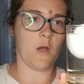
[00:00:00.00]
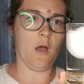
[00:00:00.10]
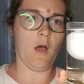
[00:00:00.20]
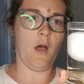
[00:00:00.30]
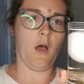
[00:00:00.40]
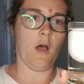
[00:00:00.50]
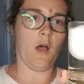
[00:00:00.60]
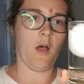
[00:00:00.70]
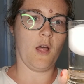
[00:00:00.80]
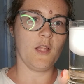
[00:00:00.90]
Oh,
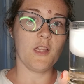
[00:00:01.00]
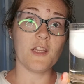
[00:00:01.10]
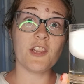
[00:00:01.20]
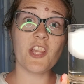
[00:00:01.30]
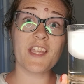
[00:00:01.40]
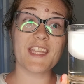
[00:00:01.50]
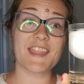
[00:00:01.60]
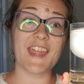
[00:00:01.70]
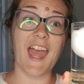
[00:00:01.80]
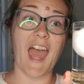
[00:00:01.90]
look
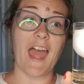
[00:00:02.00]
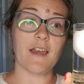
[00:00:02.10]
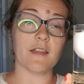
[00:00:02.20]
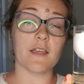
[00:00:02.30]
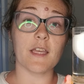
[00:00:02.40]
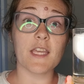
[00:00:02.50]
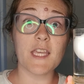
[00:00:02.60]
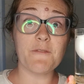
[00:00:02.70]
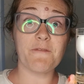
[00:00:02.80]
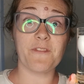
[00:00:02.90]
at that!
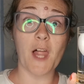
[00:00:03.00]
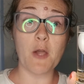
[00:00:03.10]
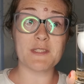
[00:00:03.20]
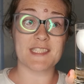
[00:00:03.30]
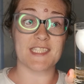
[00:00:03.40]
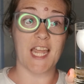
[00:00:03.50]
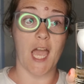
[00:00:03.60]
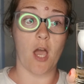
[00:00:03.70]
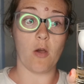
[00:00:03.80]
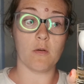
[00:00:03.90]
It floats
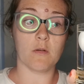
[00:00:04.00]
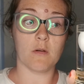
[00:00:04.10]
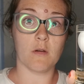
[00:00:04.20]
now!